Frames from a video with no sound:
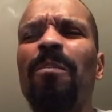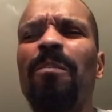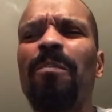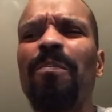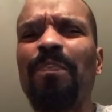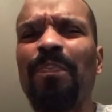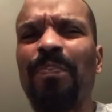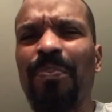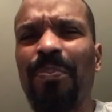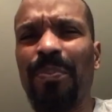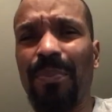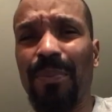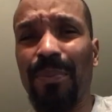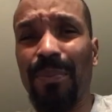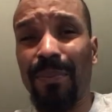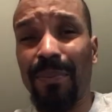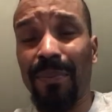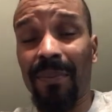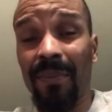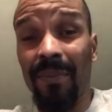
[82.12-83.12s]

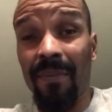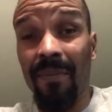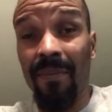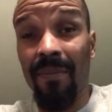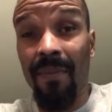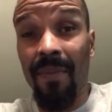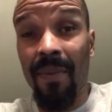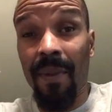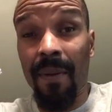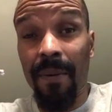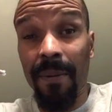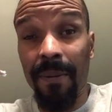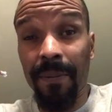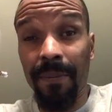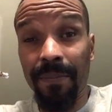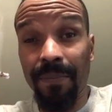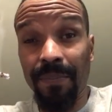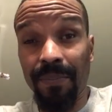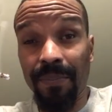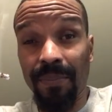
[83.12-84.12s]

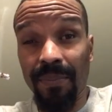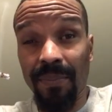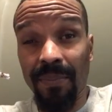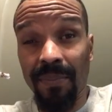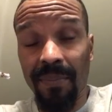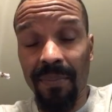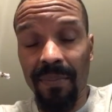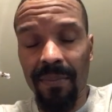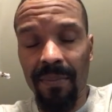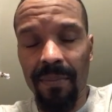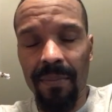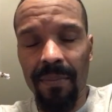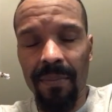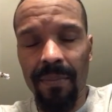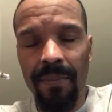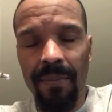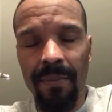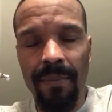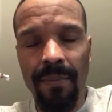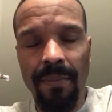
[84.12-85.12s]

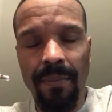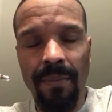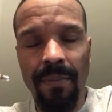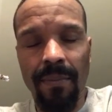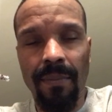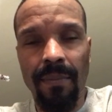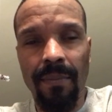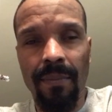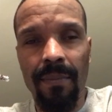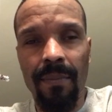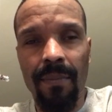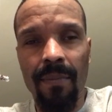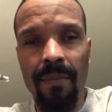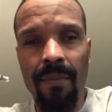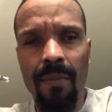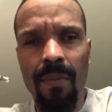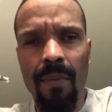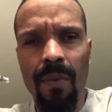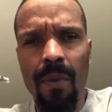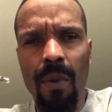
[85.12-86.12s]

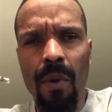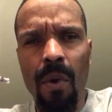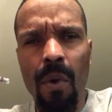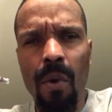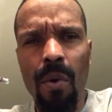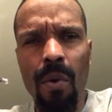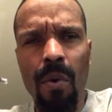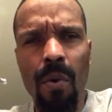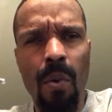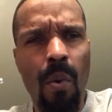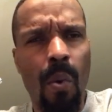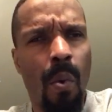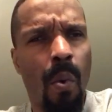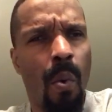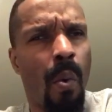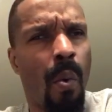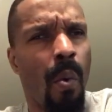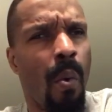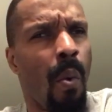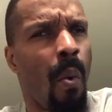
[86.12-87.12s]

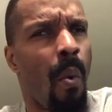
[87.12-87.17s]
(silence)